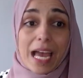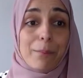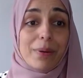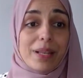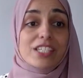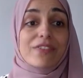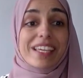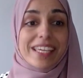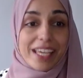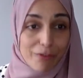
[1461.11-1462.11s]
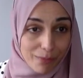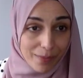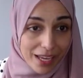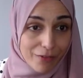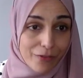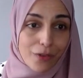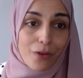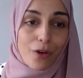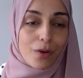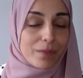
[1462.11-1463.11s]
and please forgive me
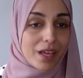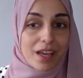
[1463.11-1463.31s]
for